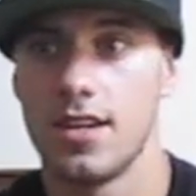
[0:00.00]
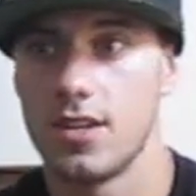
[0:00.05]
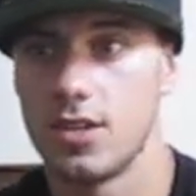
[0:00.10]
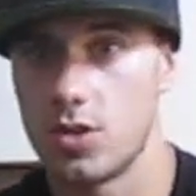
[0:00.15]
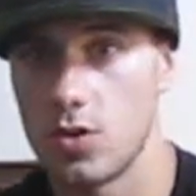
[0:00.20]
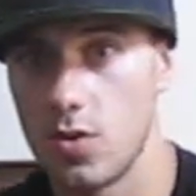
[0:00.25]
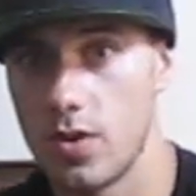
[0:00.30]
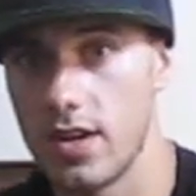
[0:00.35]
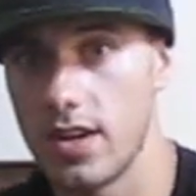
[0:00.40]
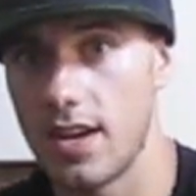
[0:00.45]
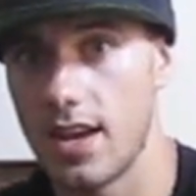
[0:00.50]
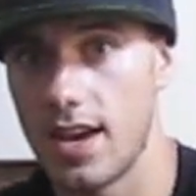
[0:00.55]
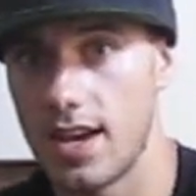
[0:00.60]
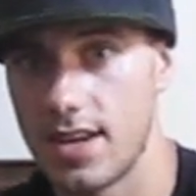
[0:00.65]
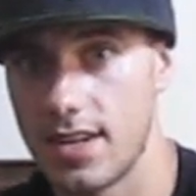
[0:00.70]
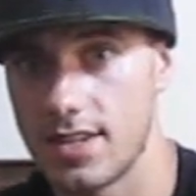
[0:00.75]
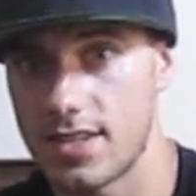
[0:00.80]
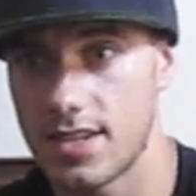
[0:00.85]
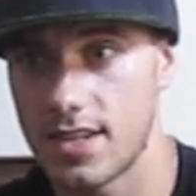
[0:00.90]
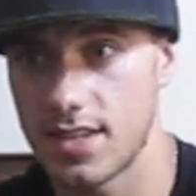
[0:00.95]
do it
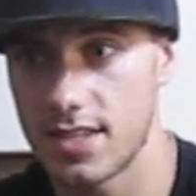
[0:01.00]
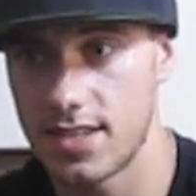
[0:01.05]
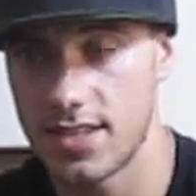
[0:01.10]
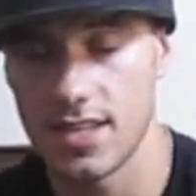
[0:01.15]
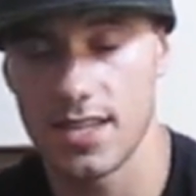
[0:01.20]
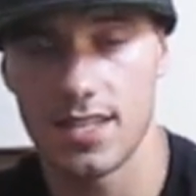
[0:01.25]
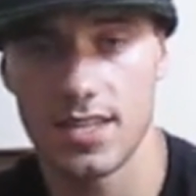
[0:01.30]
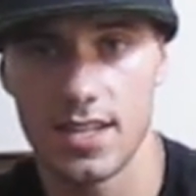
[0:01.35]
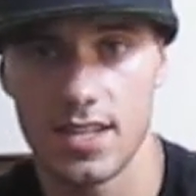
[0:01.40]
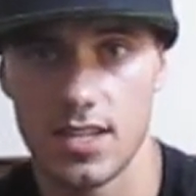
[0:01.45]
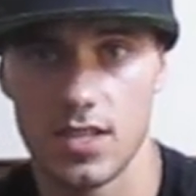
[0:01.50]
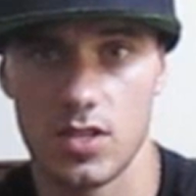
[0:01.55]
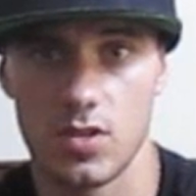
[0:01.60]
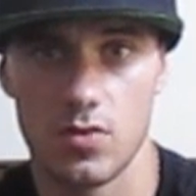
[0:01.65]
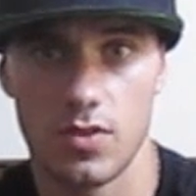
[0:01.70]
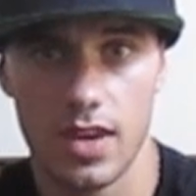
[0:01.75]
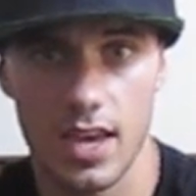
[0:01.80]
as consistent as you